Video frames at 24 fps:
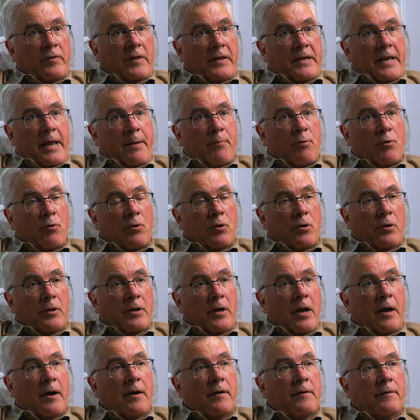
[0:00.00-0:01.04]
the neighborhood
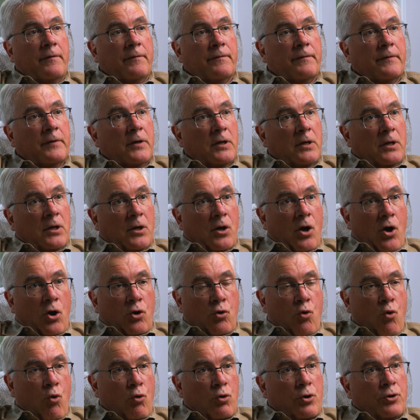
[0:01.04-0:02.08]
of a
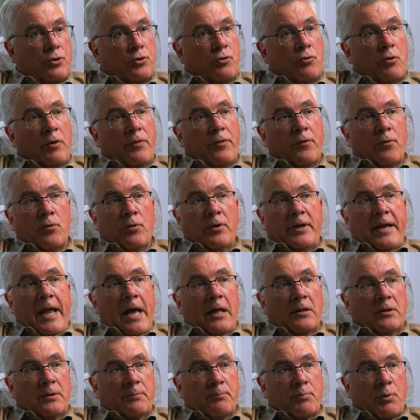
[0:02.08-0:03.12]
quarter to a third
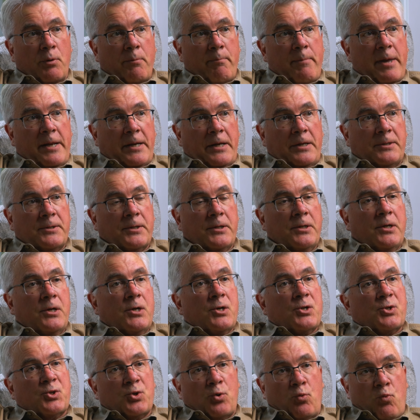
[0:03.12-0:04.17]
gallon per minute.
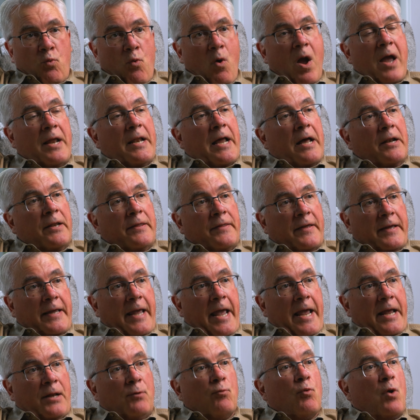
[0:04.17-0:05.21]
So right out of the
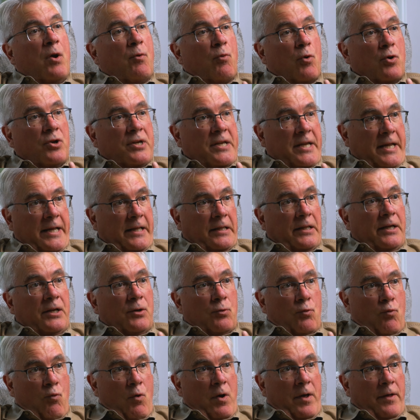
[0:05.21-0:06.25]
gate, we were
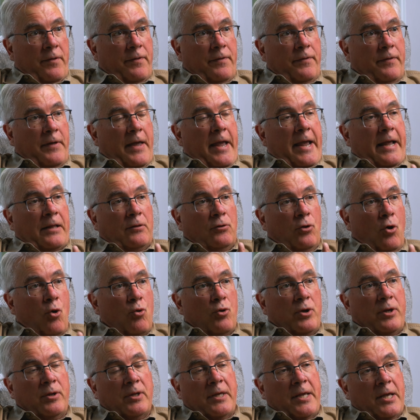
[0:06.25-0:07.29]
dealing with a
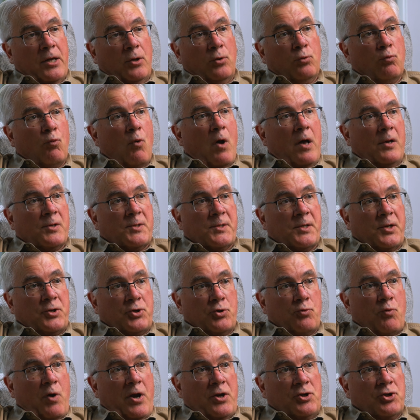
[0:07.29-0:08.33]
low yield well
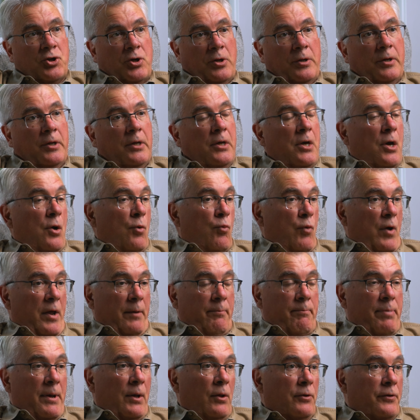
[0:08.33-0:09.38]
situation. We
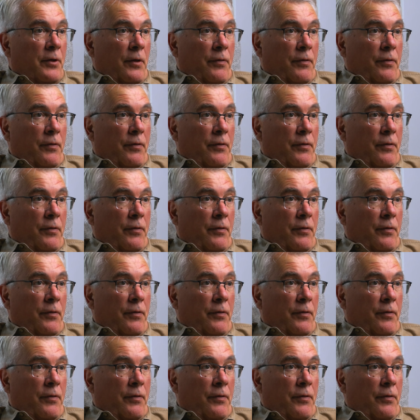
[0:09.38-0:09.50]
had built